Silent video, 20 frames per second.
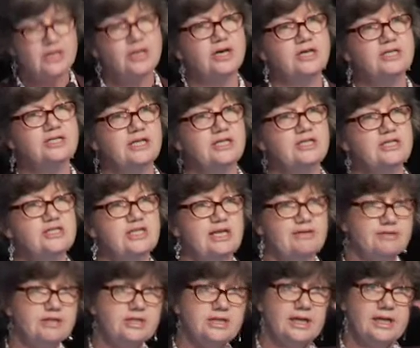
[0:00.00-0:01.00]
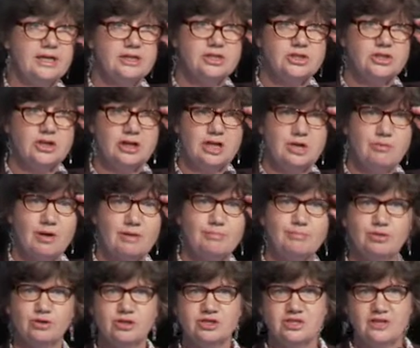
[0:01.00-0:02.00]
1970, and certainly one
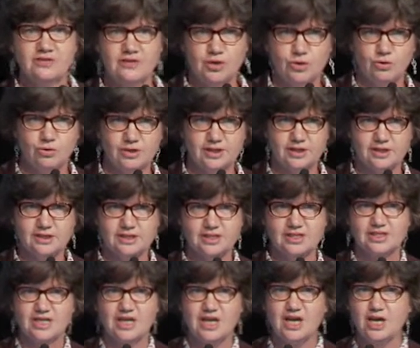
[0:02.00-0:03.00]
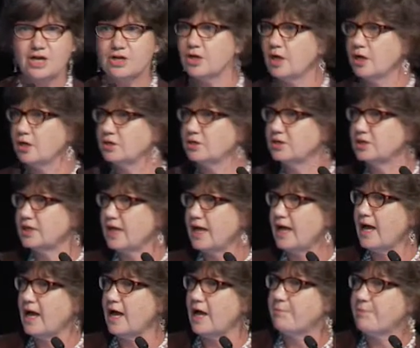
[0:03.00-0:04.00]
person in the audience knows
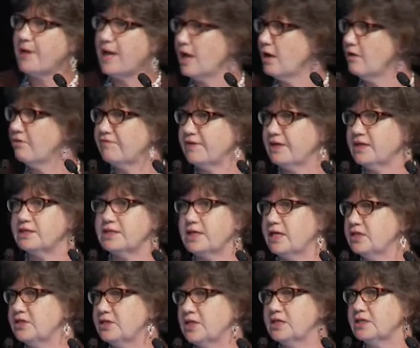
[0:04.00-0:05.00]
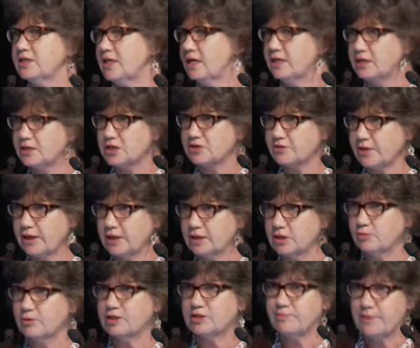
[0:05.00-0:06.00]
how fantastic tender
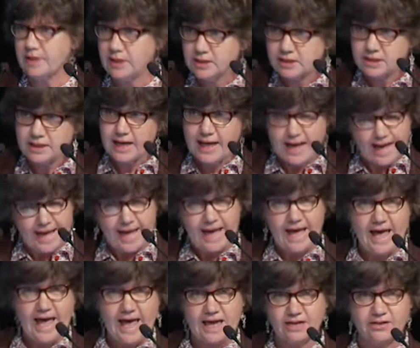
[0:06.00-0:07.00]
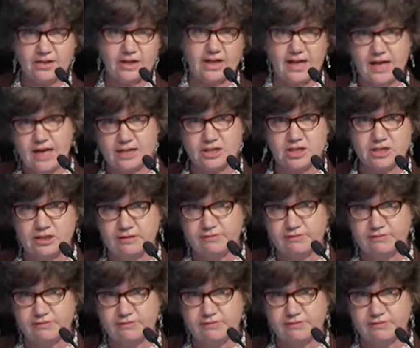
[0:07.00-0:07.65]
stretch, which means hanging the carcass